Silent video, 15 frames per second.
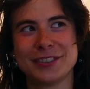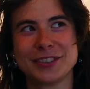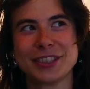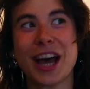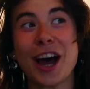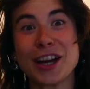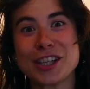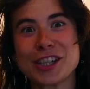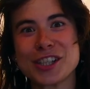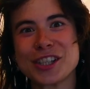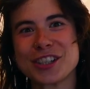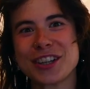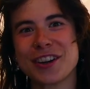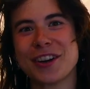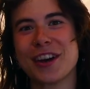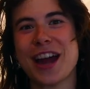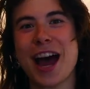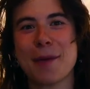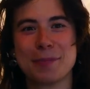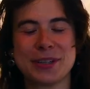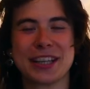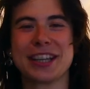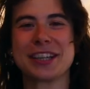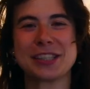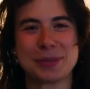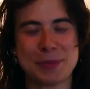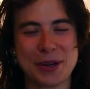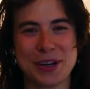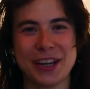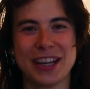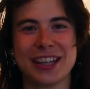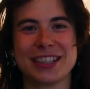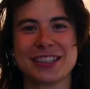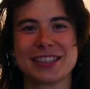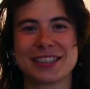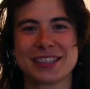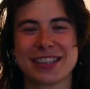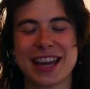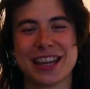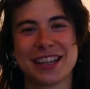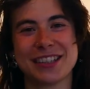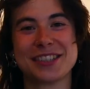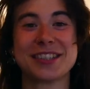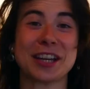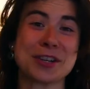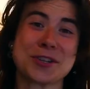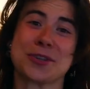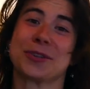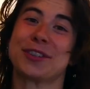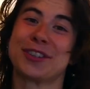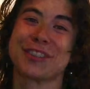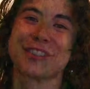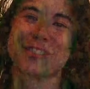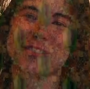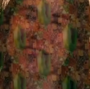touch or haptic experience that is sensual.